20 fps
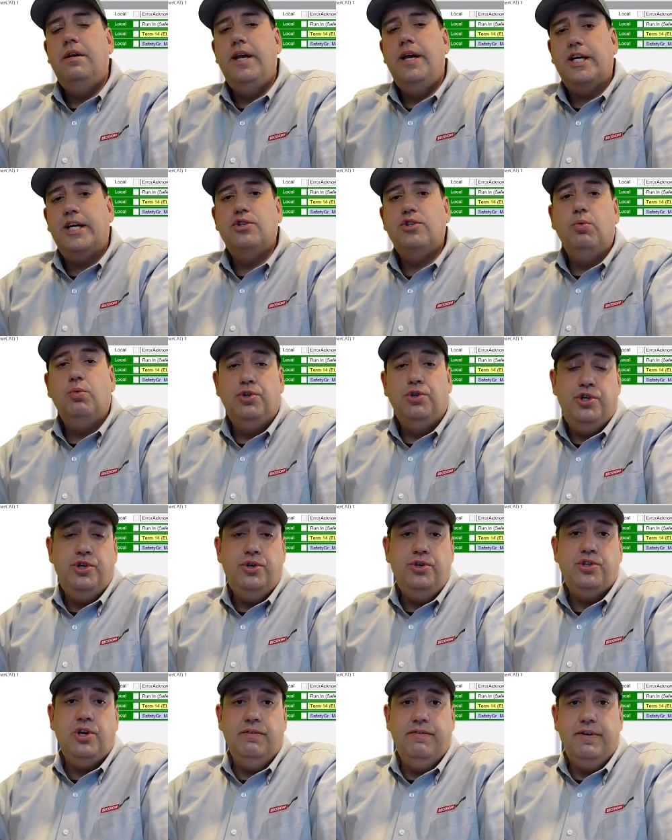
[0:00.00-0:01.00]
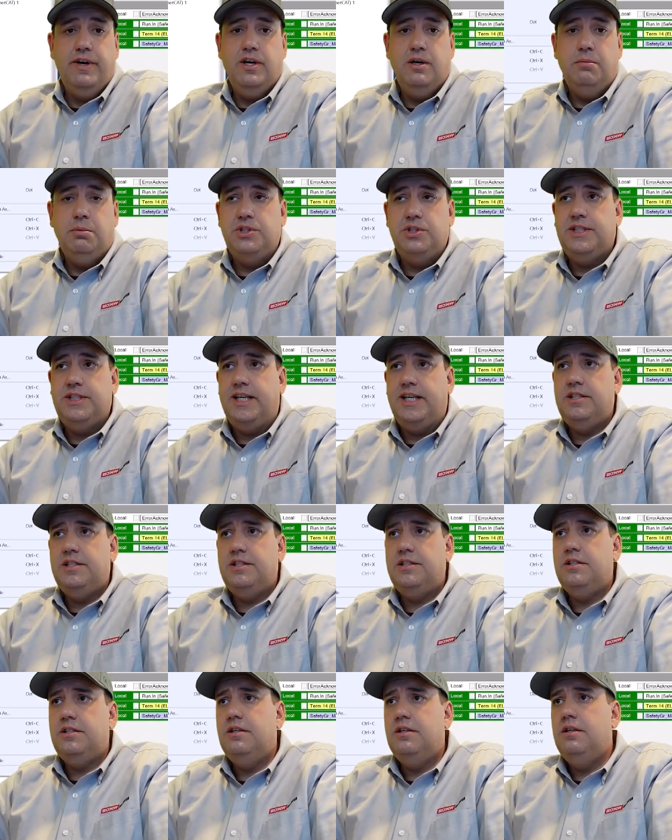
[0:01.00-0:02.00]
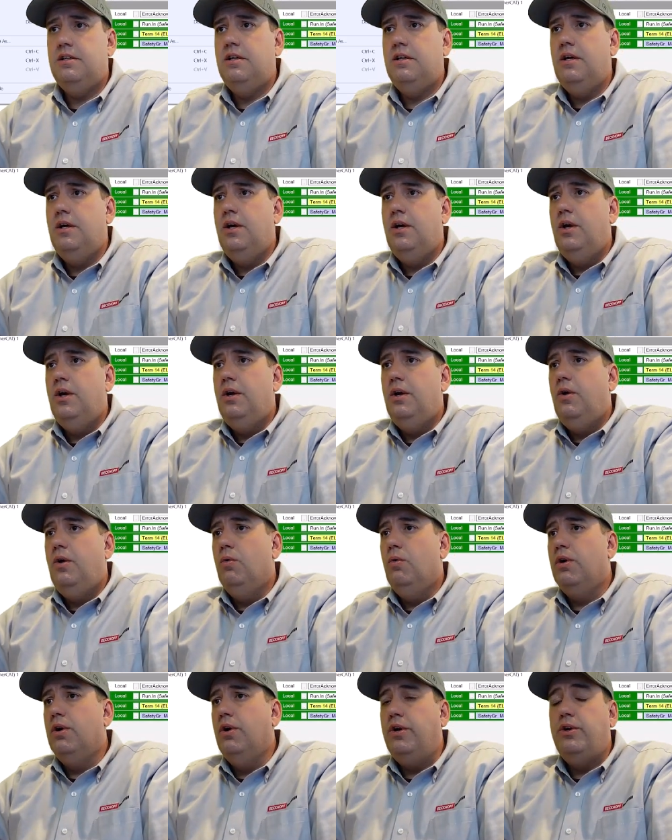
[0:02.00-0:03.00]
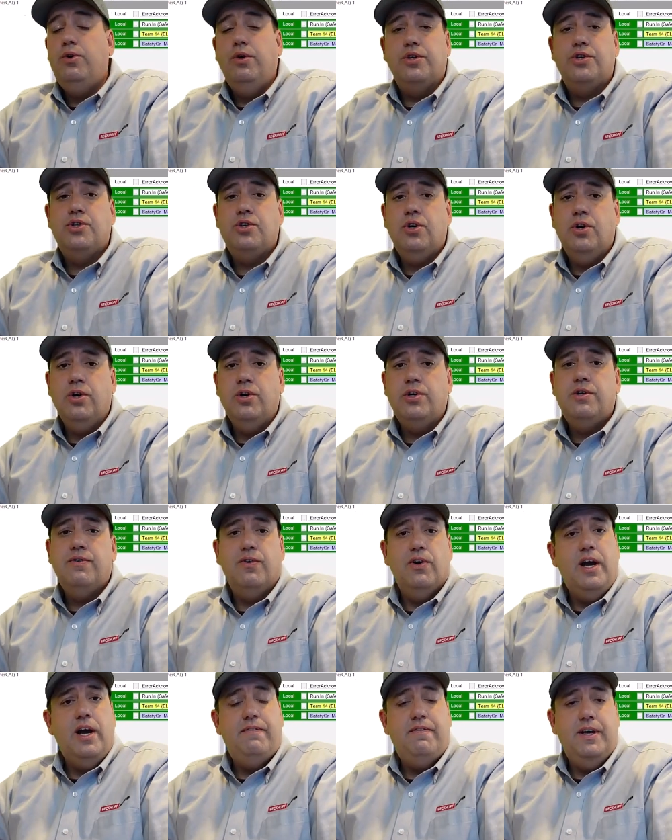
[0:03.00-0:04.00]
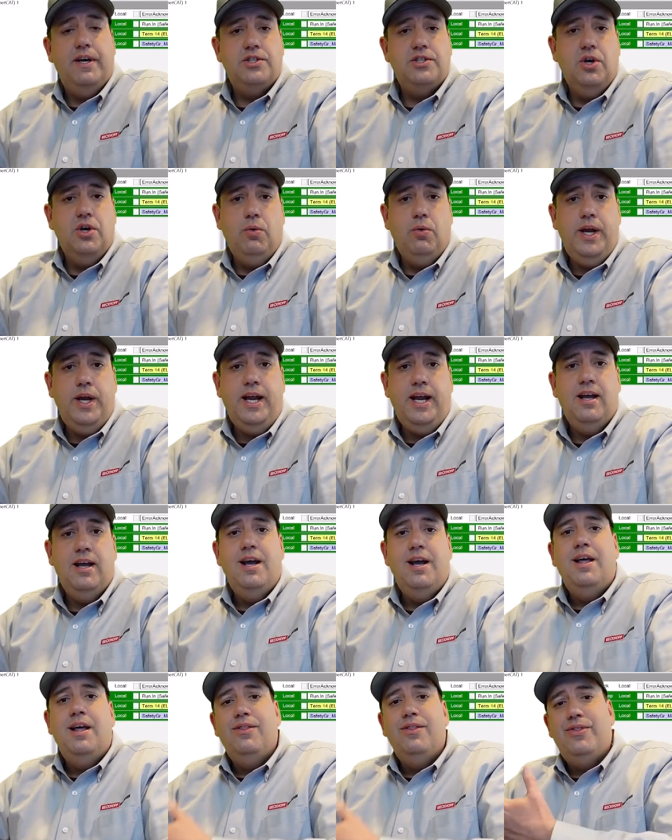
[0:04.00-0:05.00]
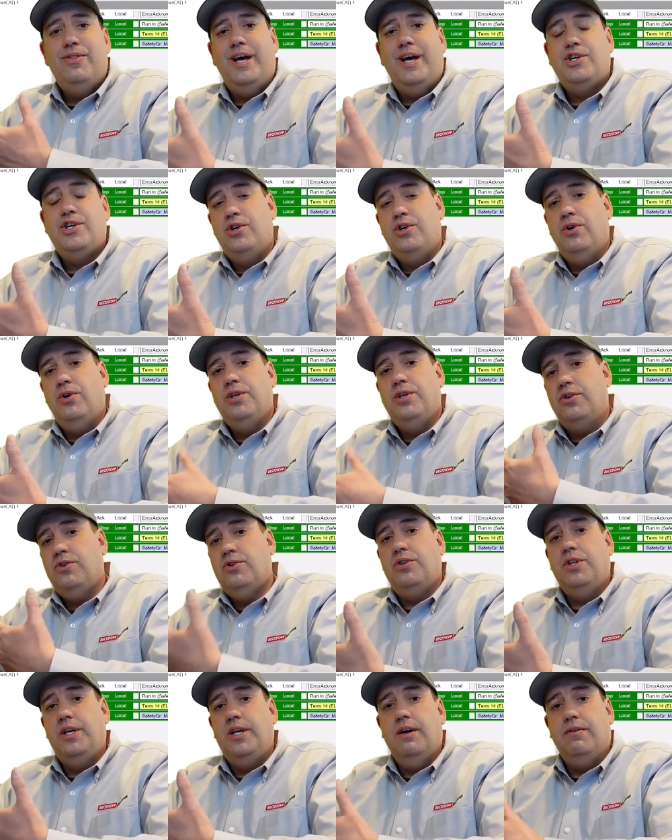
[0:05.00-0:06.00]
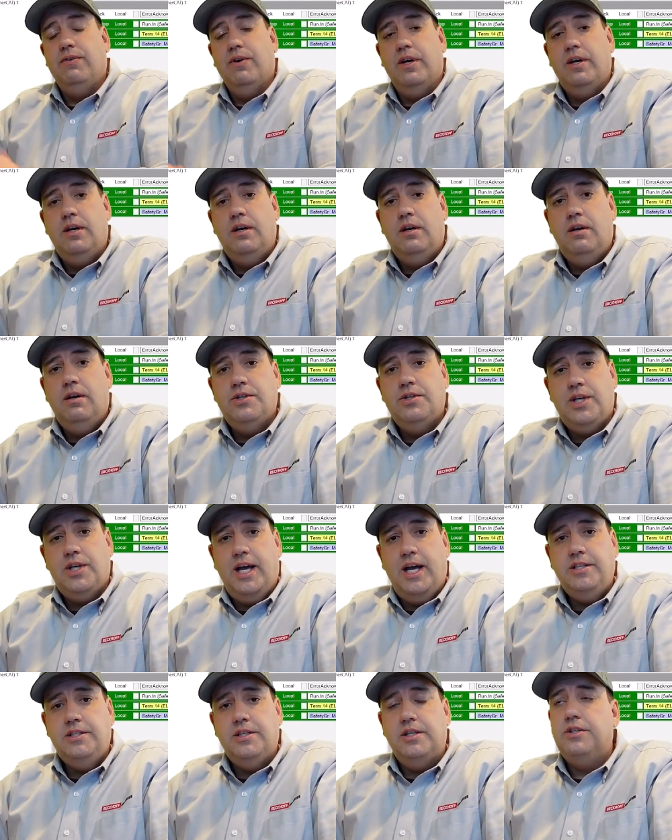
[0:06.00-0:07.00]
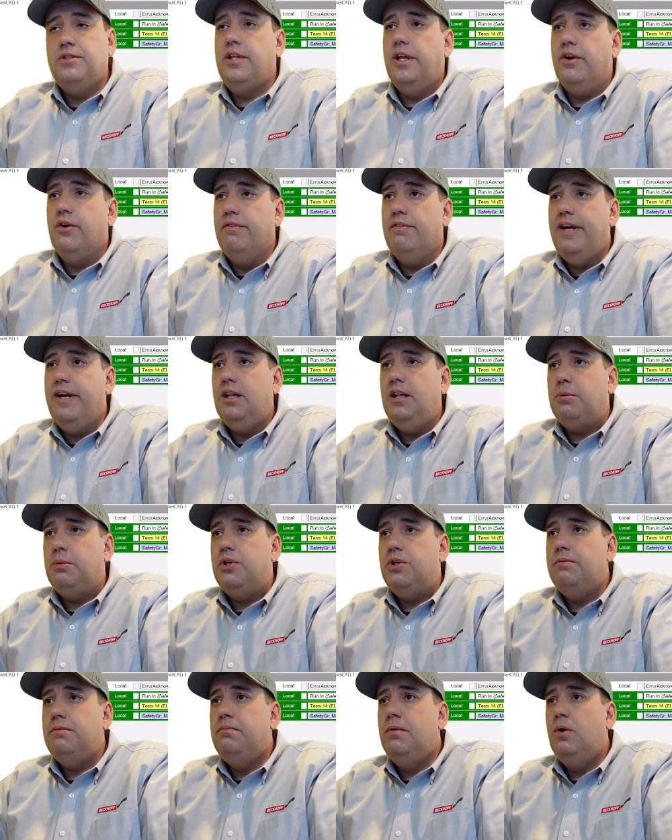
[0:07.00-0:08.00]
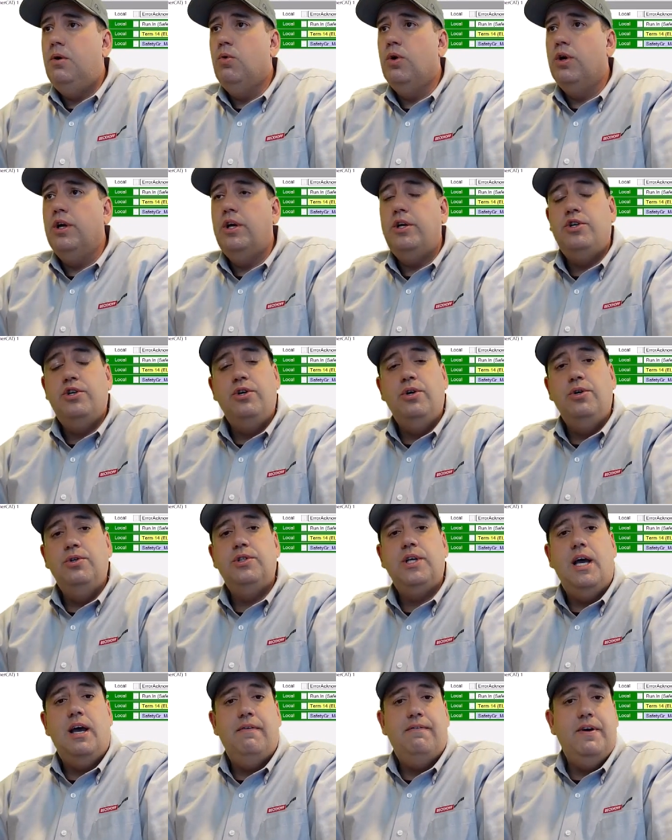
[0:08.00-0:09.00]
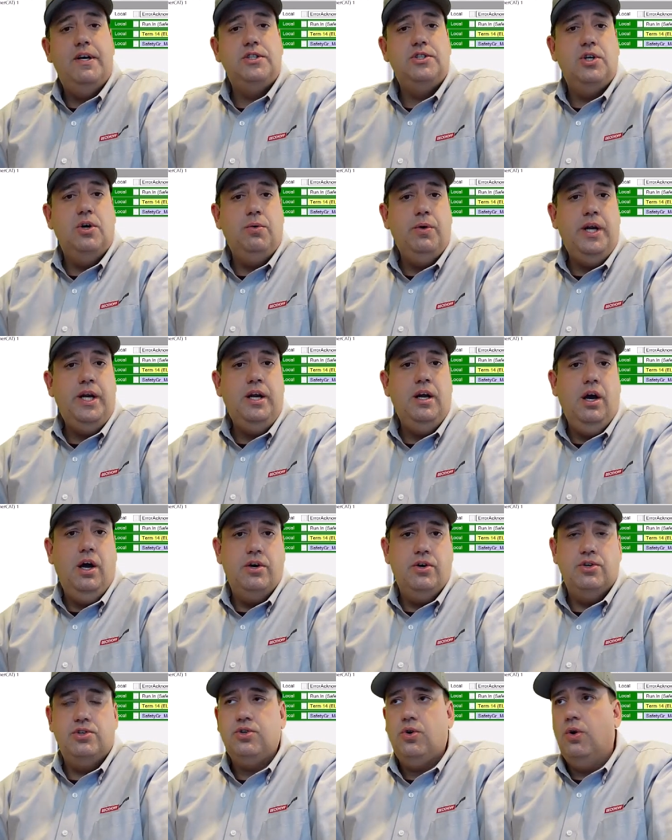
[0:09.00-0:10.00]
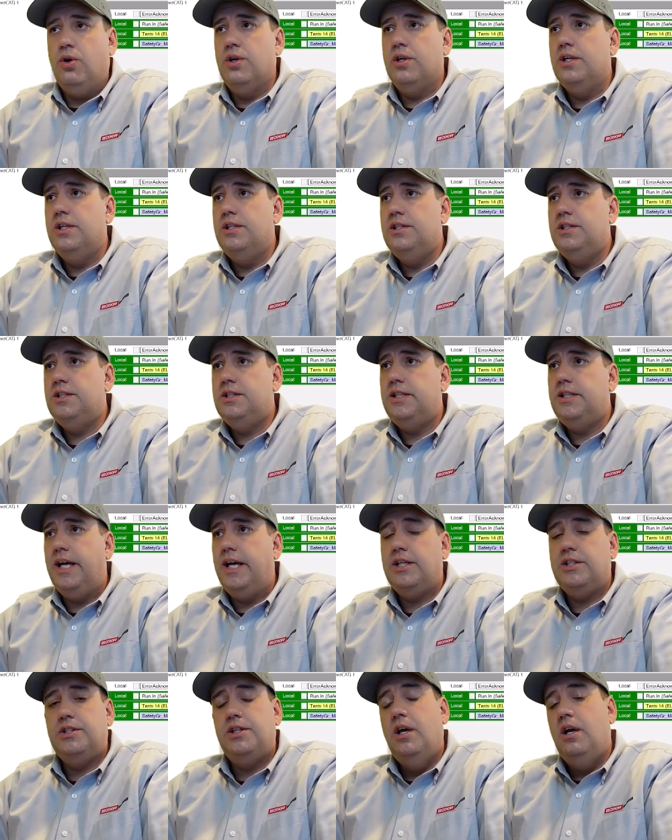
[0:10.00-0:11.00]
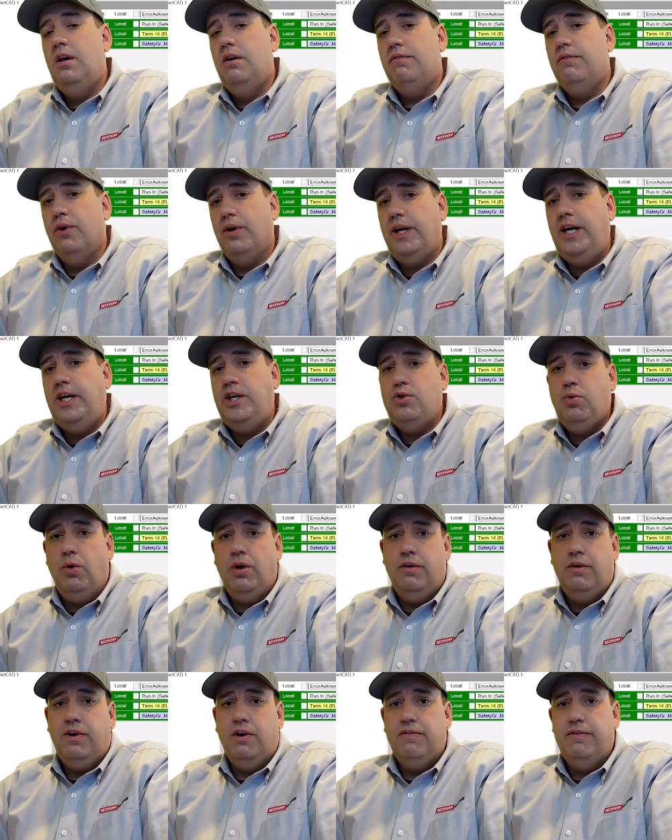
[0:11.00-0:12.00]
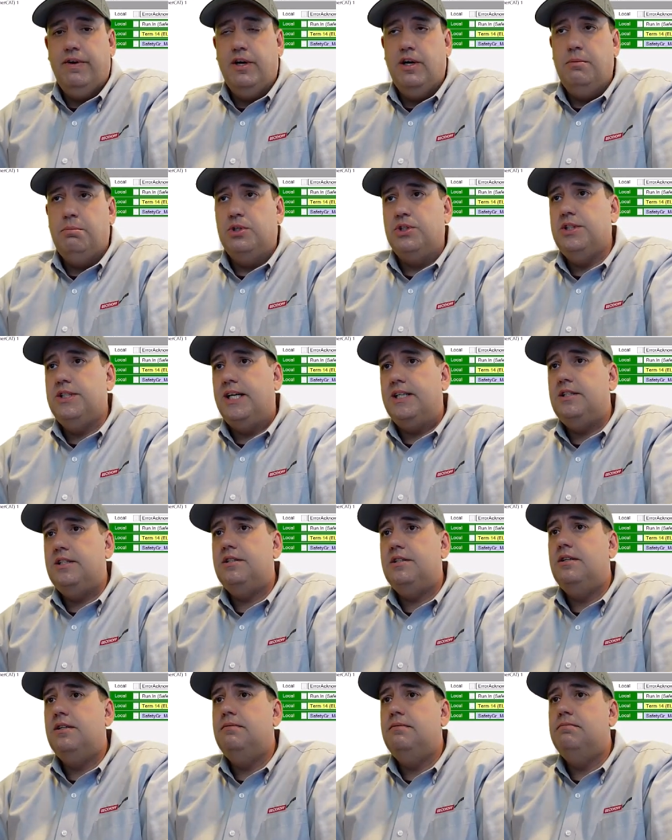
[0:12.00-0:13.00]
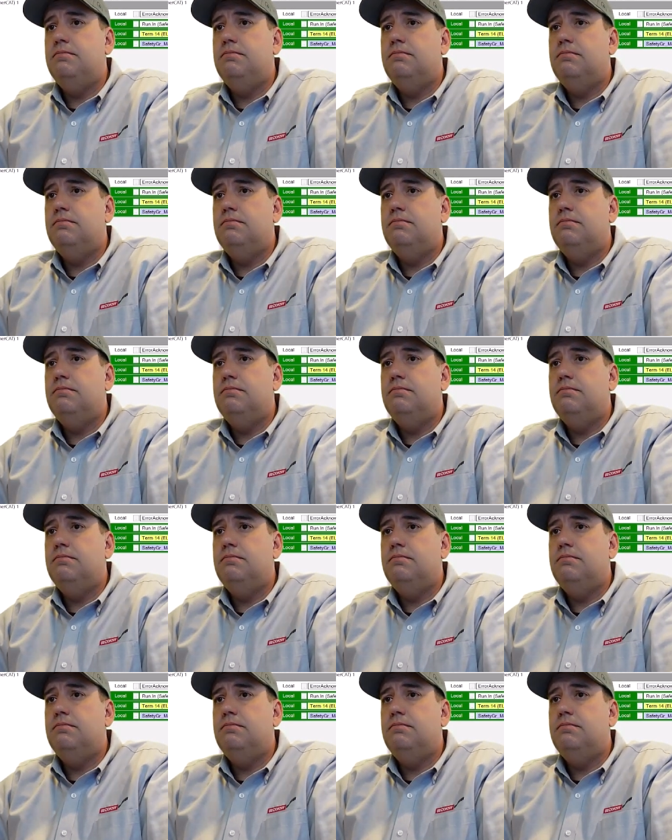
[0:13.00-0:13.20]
Next, we'll choose our variable sets. We're going to do a search for F S O E. That shows us the different sizes that are available. We're going to choose F S O E underscore six for each one of our variable sets.